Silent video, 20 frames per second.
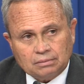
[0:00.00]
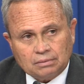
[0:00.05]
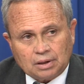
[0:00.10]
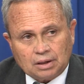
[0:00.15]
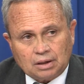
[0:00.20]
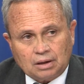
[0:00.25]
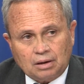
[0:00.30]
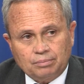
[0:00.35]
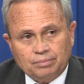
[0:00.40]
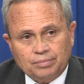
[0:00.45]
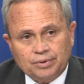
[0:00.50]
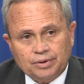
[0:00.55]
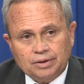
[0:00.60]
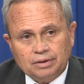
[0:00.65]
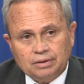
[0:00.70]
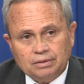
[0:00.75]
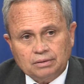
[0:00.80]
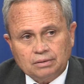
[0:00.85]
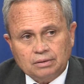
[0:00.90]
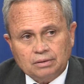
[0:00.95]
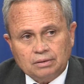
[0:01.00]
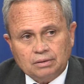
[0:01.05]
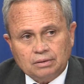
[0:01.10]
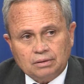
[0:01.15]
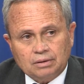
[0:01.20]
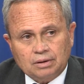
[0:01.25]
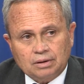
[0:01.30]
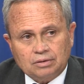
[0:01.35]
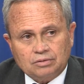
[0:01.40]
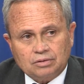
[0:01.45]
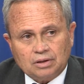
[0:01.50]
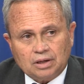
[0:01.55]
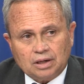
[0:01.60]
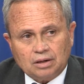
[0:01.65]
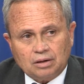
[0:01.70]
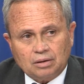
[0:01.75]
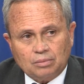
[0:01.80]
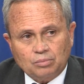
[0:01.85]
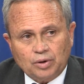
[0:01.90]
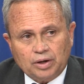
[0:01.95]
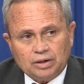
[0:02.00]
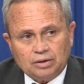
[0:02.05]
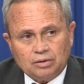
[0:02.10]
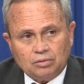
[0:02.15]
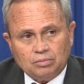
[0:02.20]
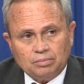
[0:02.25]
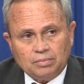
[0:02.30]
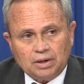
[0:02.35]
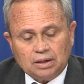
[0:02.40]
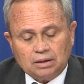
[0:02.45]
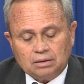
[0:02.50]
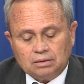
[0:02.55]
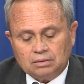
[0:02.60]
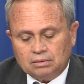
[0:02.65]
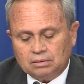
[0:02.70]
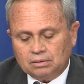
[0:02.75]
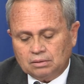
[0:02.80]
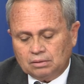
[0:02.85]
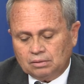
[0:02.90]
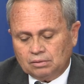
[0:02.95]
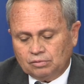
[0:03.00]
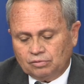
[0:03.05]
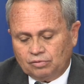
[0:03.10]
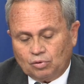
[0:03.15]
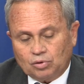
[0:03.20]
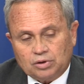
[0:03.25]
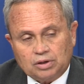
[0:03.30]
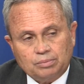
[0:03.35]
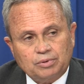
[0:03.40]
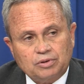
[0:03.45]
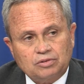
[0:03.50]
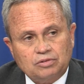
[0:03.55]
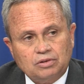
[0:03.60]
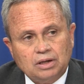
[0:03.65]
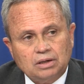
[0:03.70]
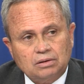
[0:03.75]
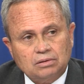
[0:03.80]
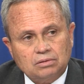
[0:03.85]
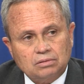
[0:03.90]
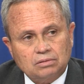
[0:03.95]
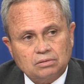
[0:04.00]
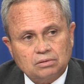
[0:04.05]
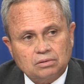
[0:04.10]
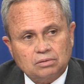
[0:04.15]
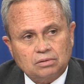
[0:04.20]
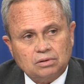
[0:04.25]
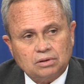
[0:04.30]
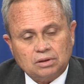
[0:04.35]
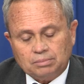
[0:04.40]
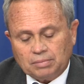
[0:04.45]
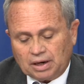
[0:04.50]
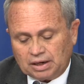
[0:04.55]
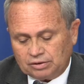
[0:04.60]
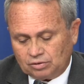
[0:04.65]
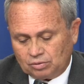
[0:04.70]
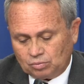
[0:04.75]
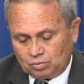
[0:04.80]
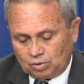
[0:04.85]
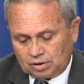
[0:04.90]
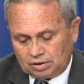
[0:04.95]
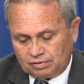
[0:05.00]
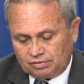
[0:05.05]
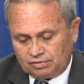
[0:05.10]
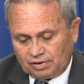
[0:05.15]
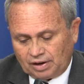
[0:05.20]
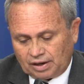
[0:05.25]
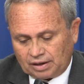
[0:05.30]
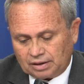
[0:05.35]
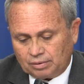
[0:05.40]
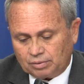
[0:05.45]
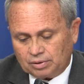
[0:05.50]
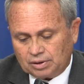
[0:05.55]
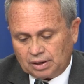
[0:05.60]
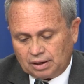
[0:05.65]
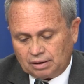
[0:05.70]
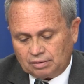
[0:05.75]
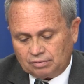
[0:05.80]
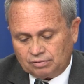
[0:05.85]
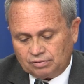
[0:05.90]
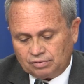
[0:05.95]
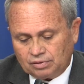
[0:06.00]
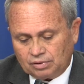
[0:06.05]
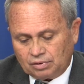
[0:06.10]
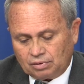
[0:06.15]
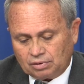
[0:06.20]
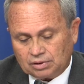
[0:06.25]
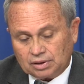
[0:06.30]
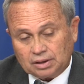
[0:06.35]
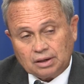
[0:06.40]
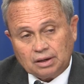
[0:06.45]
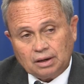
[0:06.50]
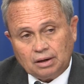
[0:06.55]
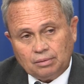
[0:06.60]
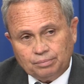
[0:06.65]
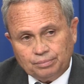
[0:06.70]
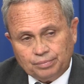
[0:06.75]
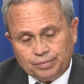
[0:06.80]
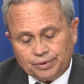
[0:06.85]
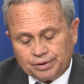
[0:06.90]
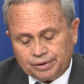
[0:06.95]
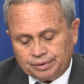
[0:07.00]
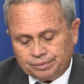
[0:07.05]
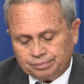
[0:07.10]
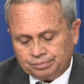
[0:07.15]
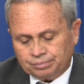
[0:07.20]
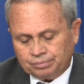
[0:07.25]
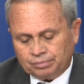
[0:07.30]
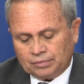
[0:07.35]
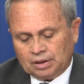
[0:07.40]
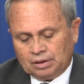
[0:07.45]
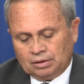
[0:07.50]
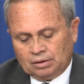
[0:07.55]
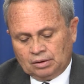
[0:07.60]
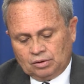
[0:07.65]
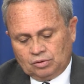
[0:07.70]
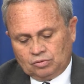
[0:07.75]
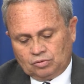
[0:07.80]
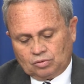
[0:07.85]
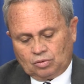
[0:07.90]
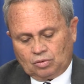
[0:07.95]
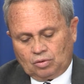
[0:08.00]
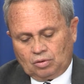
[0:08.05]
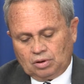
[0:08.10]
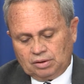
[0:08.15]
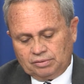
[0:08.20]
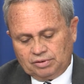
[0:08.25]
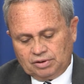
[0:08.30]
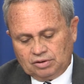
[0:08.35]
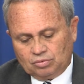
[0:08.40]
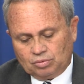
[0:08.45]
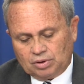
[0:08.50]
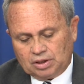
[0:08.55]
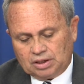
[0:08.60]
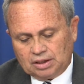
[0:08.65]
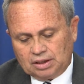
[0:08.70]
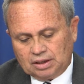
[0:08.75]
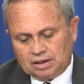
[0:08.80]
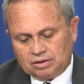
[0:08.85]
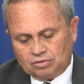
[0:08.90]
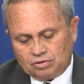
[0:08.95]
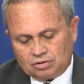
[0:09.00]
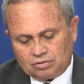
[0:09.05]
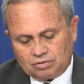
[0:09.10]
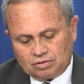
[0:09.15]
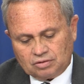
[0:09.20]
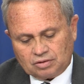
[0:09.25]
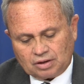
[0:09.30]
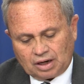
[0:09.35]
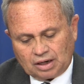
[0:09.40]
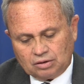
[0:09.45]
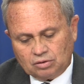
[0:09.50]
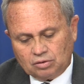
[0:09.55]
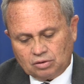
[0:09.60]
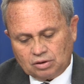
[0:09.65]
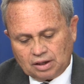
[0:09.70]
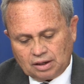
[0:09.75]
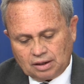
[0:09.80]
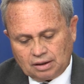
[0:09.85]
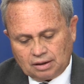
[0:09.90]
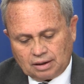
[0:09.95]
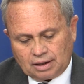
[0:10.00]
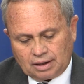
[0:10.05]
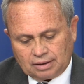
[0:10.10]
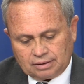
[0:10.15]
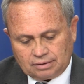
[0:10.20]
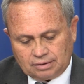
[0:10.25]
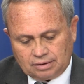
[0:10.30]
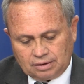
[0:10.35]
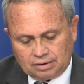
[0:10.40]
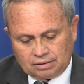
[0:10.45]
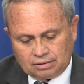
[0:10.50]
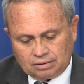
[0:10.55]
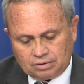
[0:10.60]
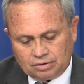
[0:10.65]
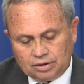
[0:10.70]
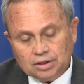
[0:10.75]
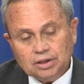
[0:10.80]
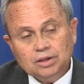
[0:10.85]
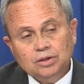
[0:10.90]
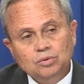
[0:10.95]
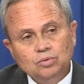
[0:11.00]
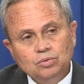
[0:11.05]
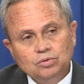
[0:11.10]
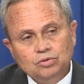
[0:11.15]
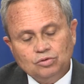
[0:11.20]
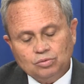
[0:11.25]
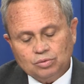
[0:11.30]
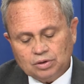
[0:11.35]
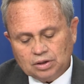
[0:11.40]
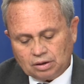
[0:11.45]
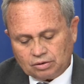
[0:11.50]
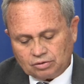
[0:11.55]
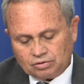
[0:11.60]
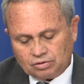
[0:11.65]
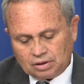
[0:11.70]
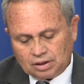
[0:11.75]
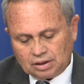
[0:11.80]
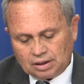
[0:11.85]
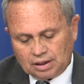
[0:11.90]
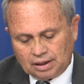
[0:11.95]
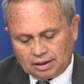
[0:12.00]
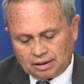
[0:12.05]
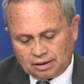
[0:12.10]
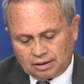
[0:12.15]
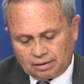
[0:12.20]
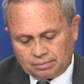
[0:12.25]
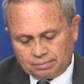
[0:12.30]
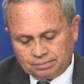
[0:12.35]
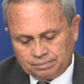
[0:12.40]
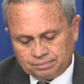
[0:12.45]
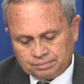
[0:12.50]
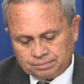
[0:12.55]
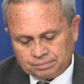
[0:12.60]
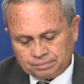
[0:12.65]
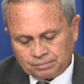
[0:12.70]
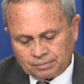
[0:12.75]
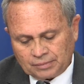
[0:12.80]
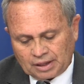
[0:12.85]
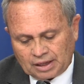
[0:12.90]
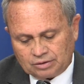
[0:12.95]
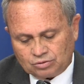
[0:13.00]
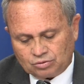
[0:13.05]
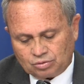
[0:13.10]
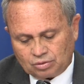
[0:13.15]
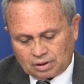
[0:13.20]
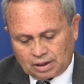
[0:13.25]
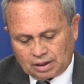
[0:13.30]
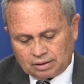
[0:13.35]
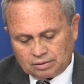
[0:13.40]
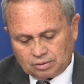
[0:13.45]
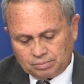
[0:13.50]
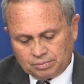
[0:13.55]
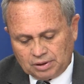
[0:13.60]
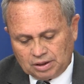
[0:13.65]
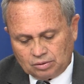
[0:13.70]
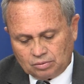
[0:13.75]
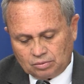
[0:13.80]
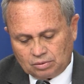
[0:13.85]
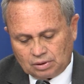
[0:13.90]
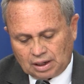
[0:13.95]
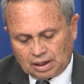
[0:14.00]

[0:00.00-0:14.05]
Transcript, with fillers: a company, its income went down by forty percent, you could imagine what effect that would have on a company. So all of these rating agencies are looking at the huge reduction in income in Trinidad and Tobago